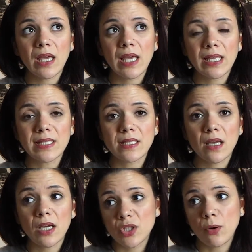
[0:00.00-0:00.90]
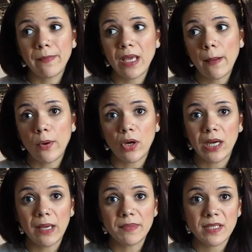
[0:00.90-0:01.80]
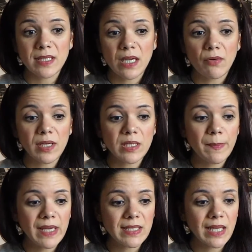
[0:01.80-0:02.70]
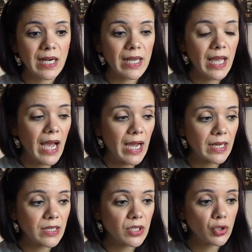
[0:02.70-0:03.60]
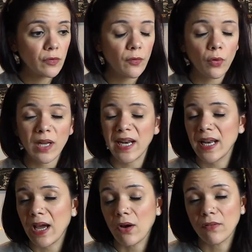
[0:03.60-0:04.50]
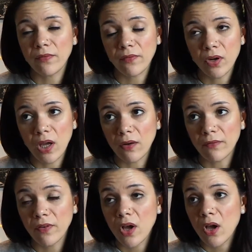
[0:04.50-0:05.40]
it's a zombie apocalypse series basically, and you fall in and out of love